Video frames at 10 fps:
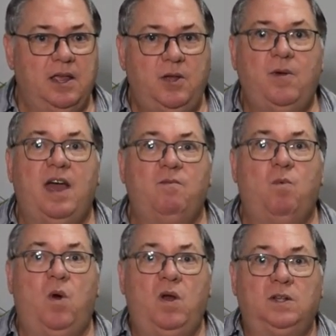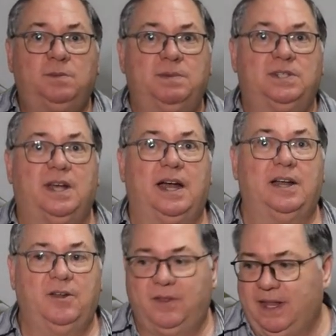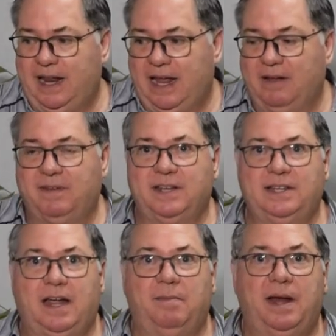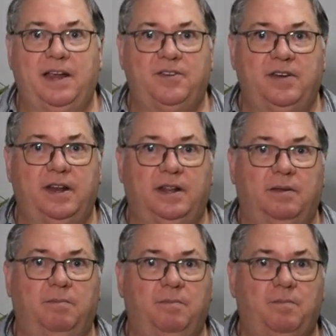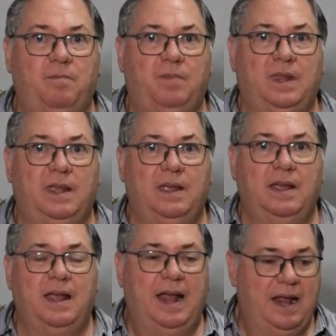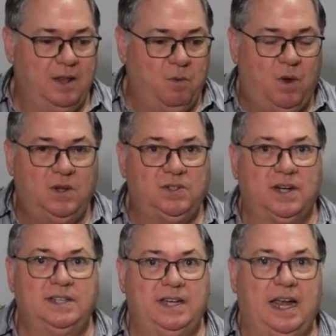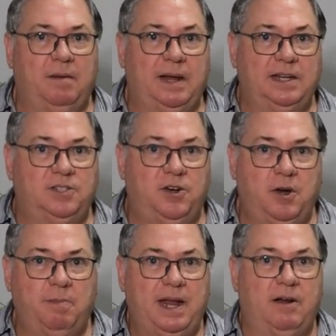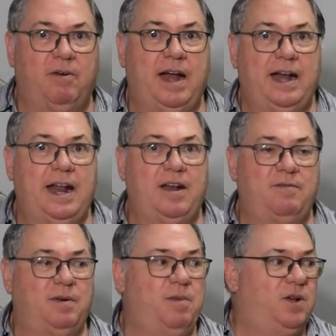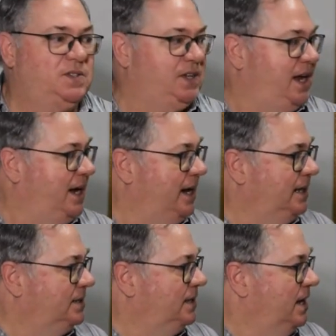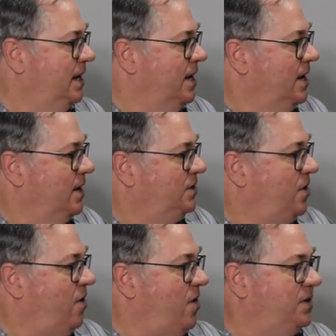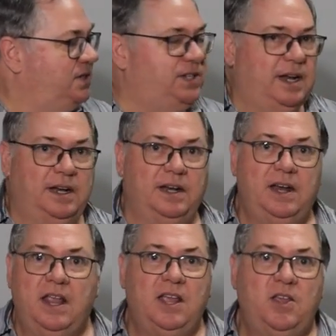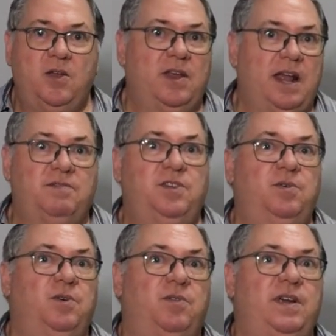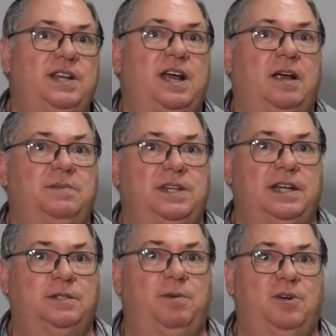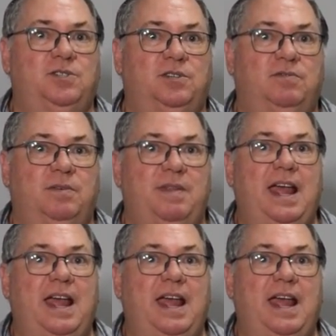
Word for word: you have walls beside you that have contamination in them. And the walls are contaminated, so you're being irradiated from all sides. So all of a sudden, you could have two or three times the exposure from